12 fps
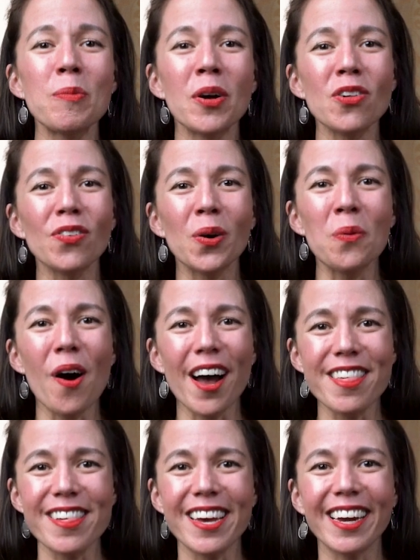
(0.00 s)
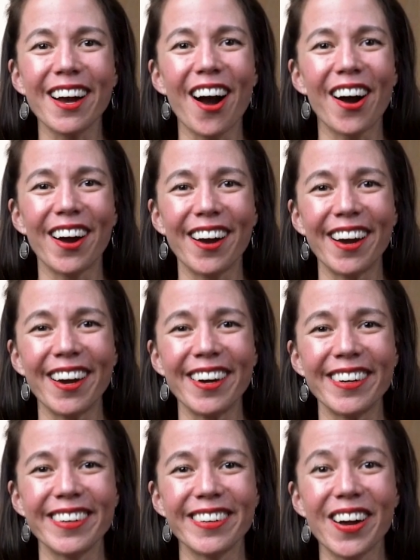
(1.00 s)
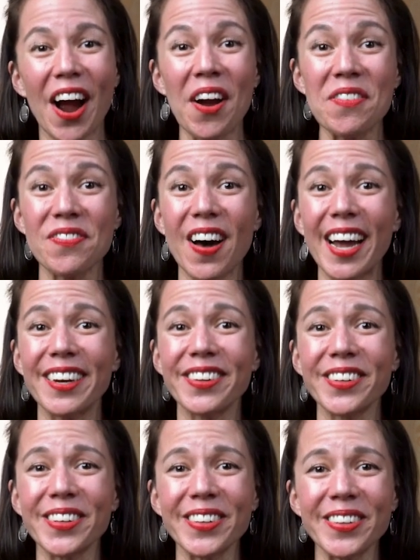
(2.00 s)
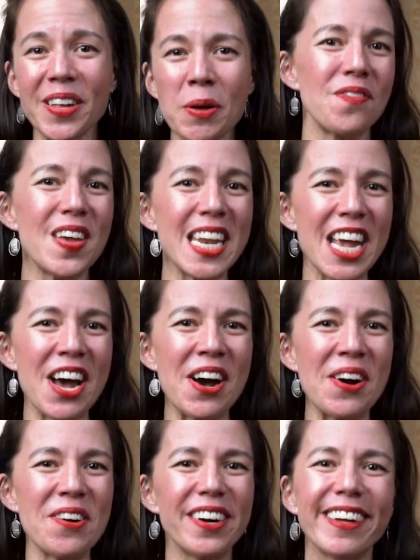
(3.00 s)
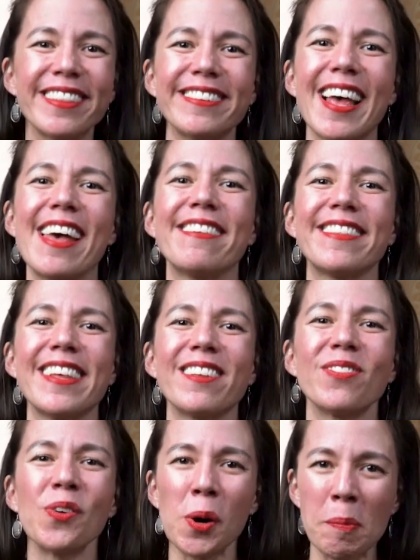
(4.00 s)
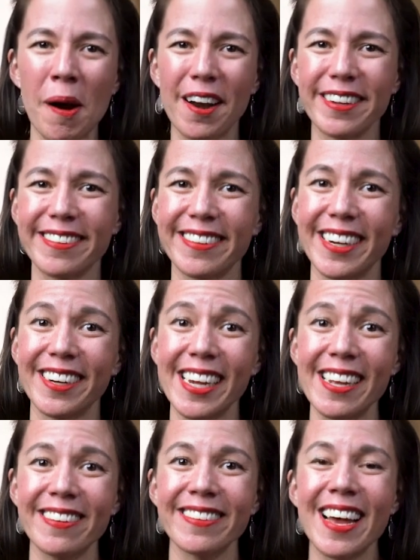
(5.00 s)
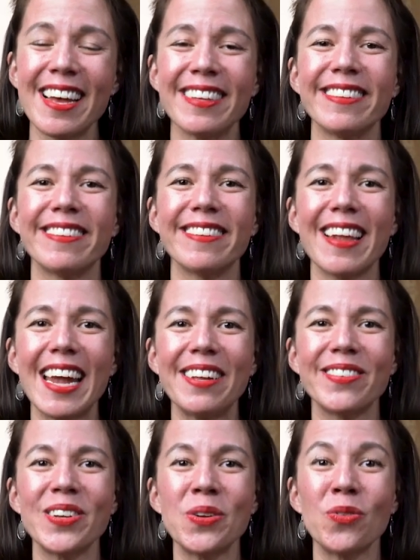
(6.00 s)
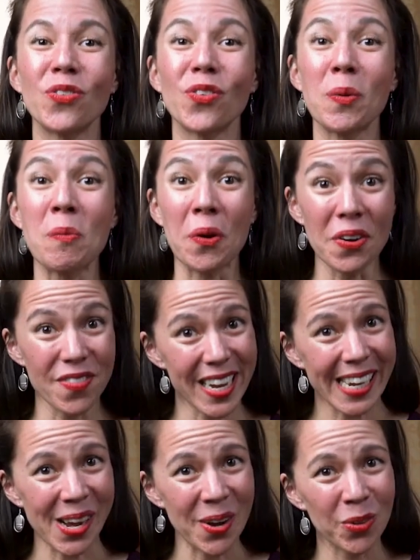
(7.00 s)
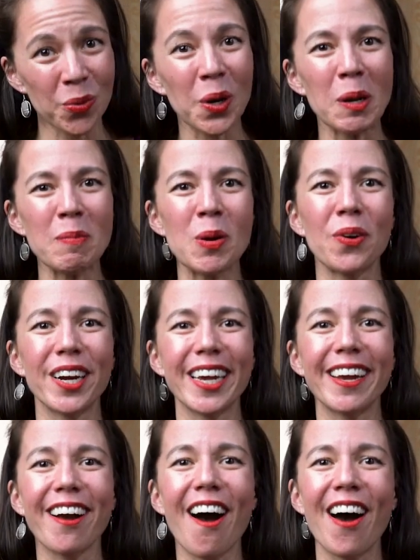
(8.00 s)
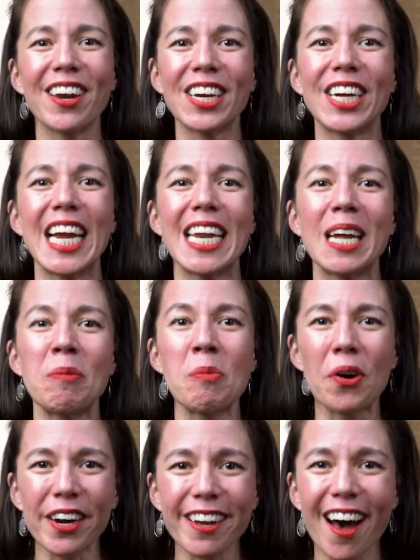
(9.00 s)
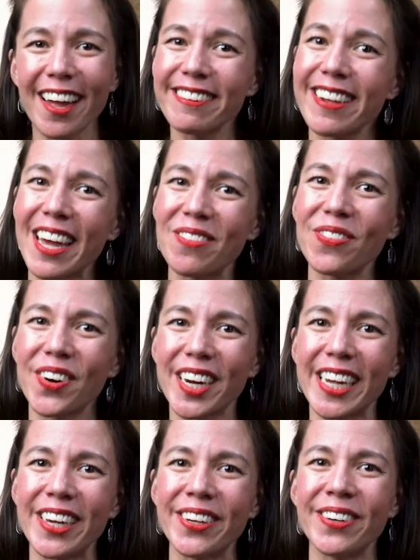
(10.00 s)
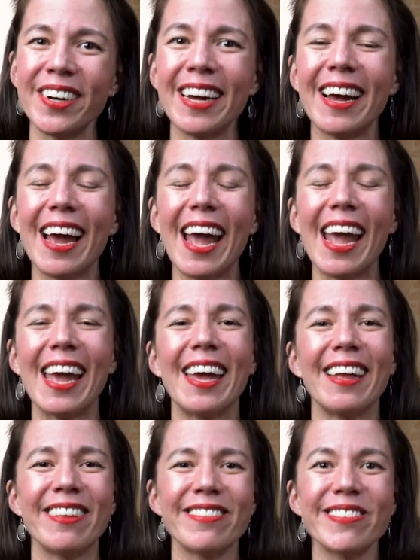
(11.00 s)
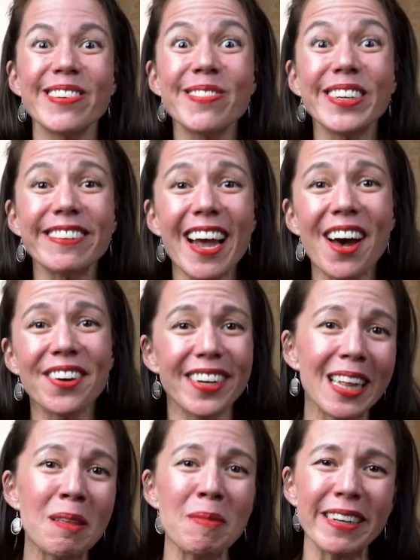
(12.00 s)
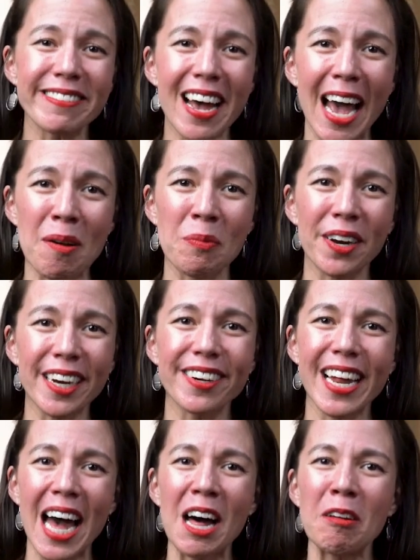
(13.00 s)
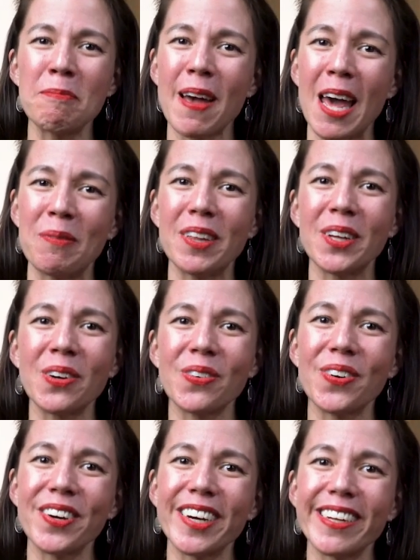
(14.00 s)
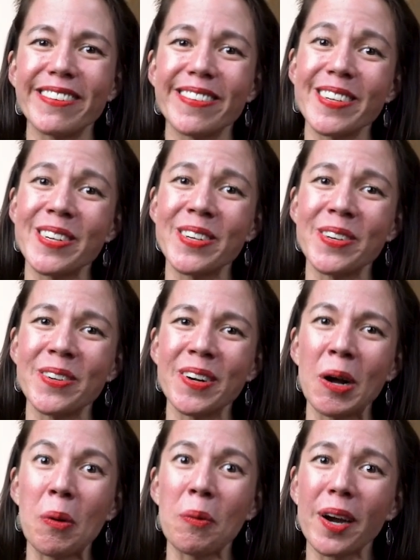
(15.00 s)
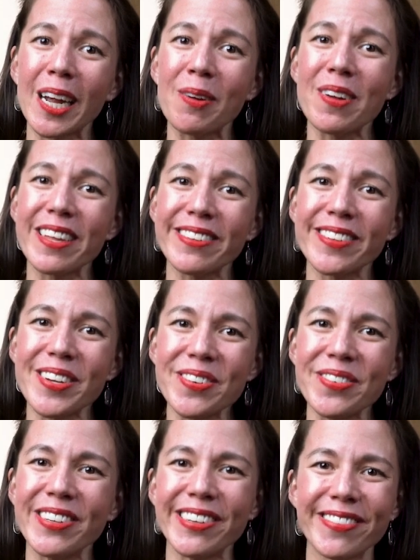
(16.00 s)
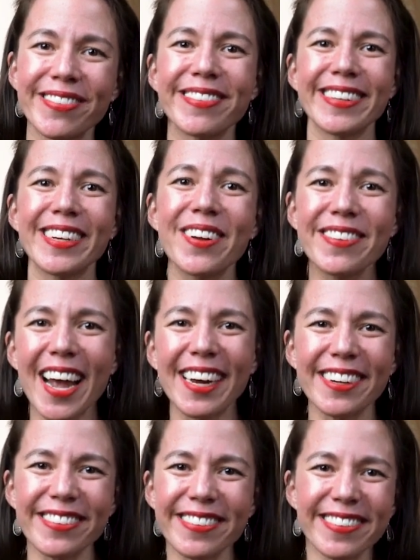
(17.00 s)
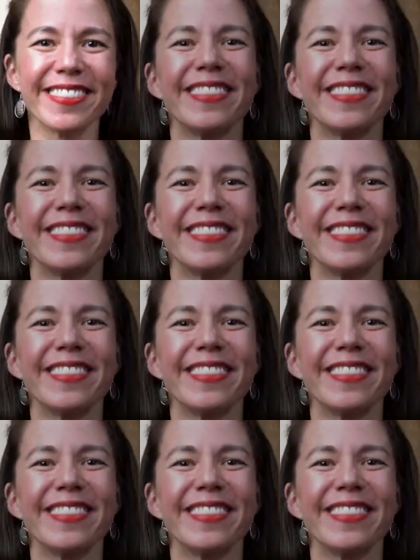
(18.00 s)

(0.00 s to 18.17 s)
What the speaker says: much for watching our final video as this 4-part series. Stay tuned for more videos. We're going to be working on creating more content for you, and just reach out in the meantime. We're here to help, and we look forward to working with you soon. Go Tigers!